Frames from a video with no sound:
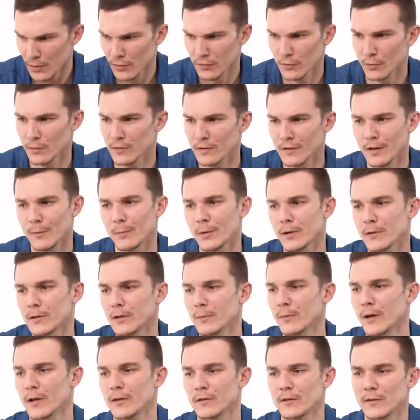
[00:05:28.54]
So it's typically
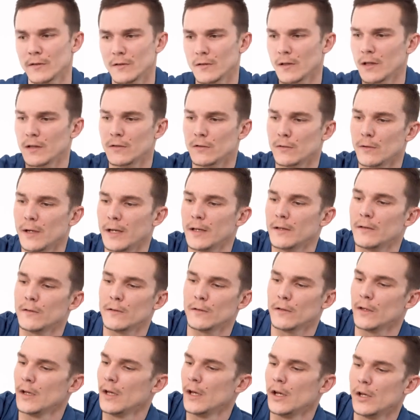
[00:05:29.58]
best, take two
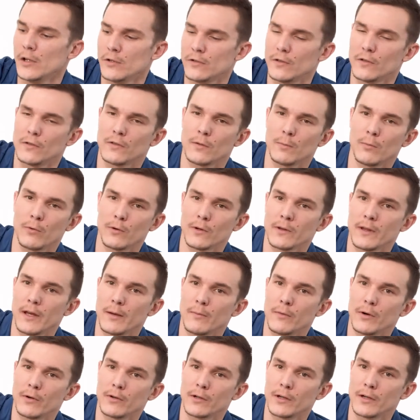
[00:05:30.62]
hands, just support
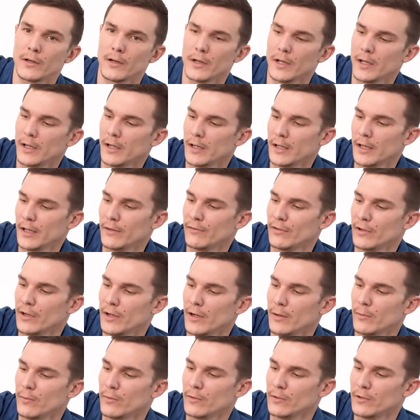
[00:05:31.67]
that motor, give it a
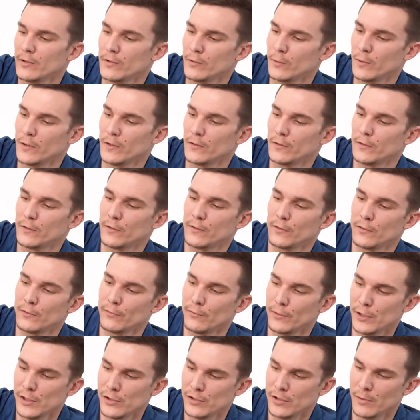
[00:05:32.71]
couple of twists or
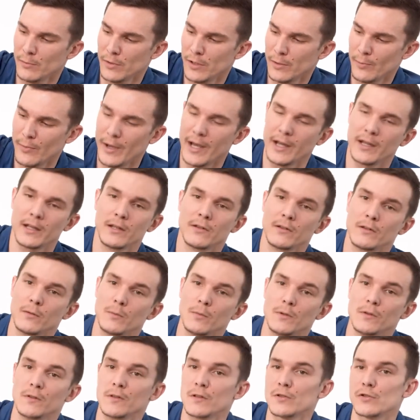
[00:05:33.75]
re-shimmy it back into
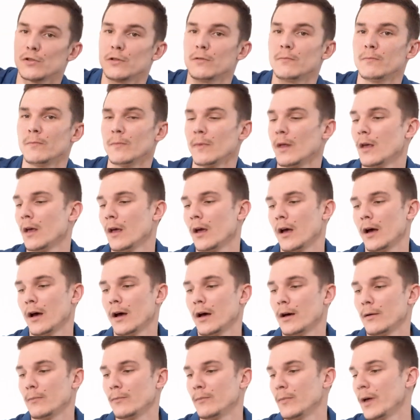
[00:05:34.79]
position,
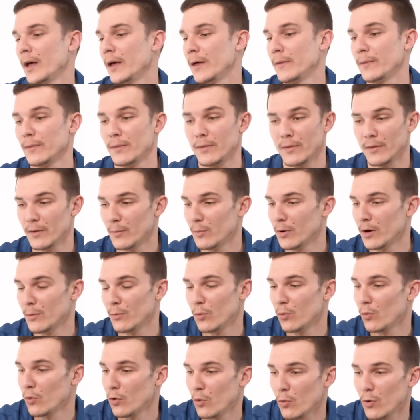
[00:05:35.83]
and the
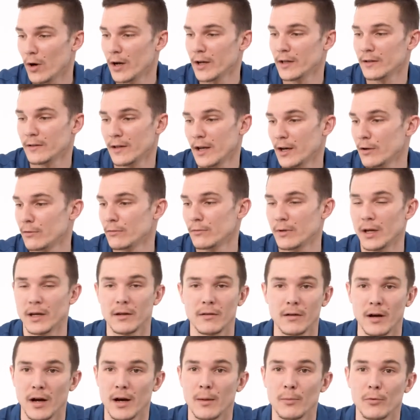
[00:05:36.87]
pump will quiet down
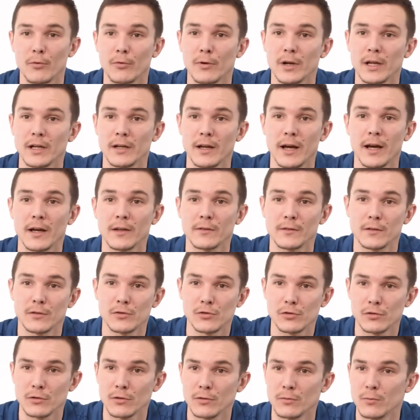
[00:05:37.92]
and operate as it
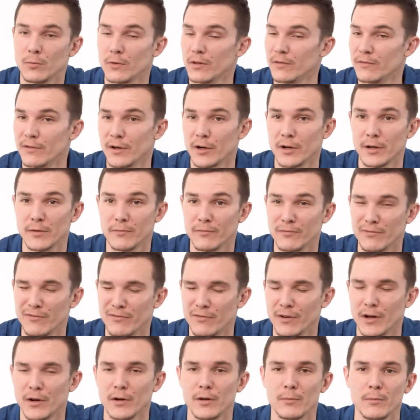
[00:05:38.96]
should with very,
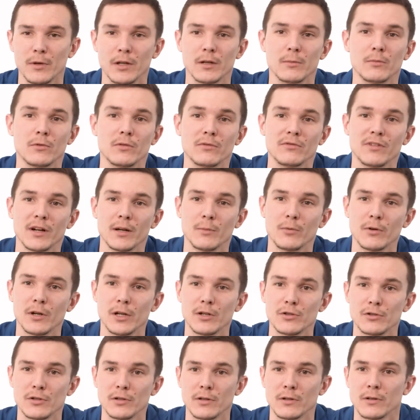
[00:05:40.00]
very minimal
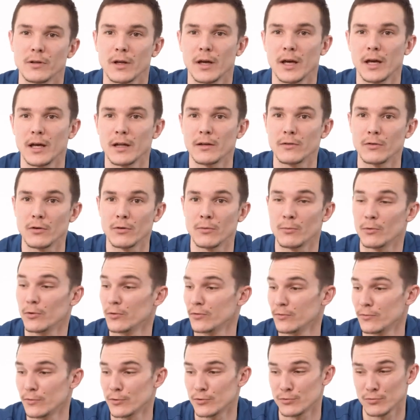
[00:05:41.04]
vibration and
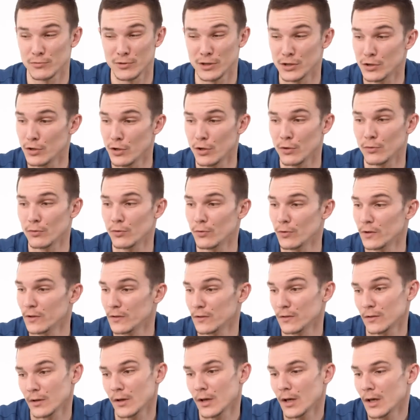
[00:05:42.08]
almost virtually no
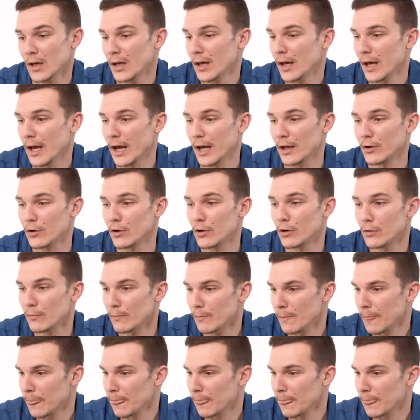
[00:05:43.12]
noise at all.